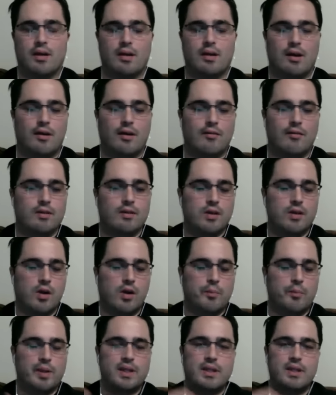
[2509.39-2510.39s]
Uh, you know,
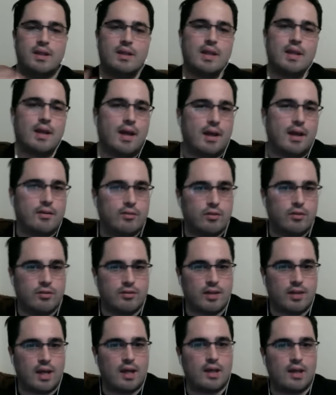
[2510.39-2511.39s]
but the th to
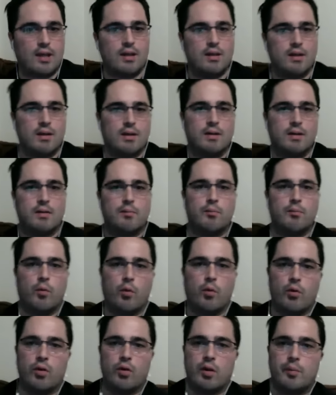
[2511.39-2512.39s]
say
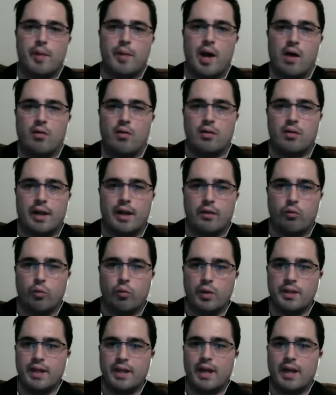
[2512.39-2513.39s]
more about like
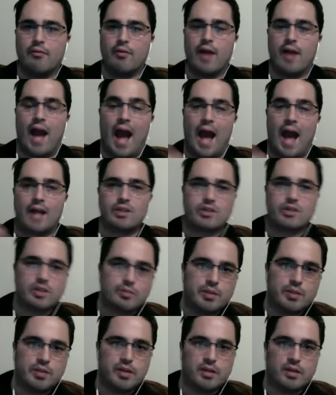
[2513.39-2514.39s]
would they ever actually
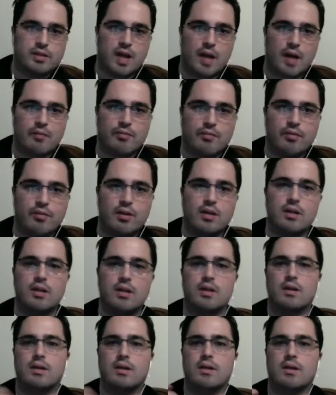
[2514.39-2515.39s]
build on top of it,
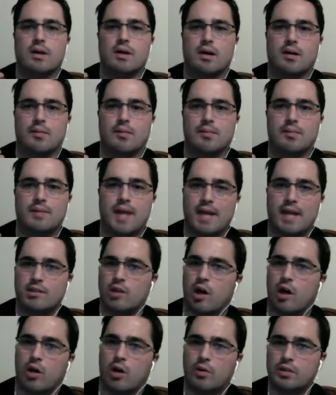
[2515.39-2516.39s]
um, that's
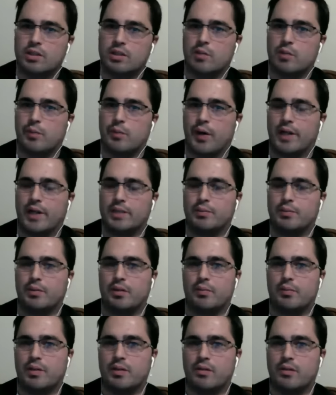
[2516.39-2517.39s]
always still a
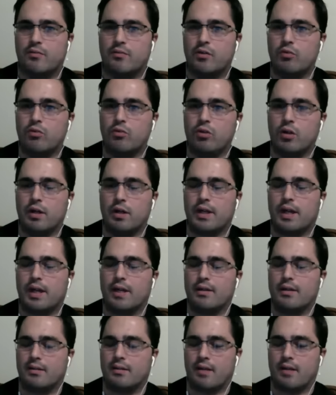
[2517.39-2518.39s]
possibility because if you look at
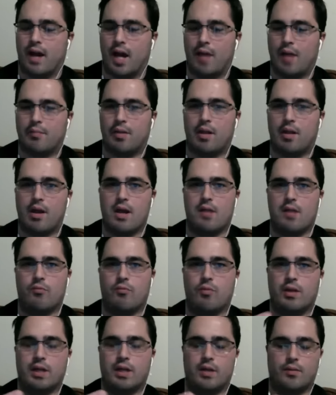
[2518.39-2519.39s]
the timeline of
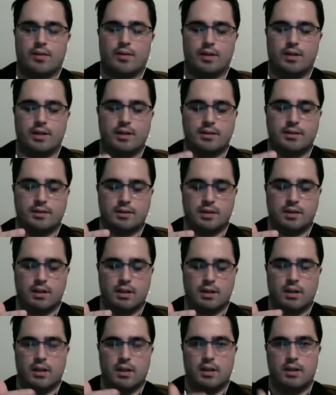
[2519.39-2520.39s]
when they released
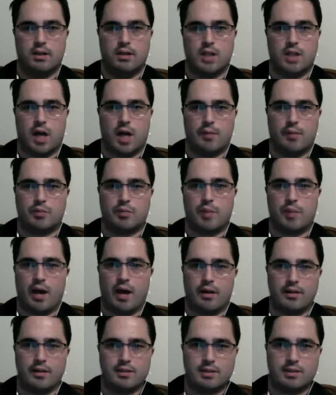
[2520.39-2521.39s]
Jabba's
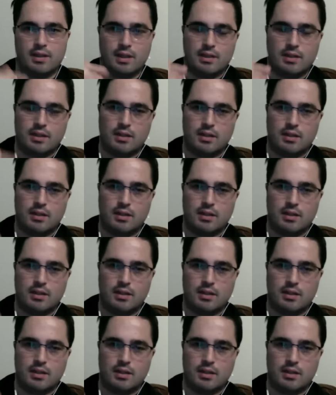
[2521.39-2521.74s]
Palace and they did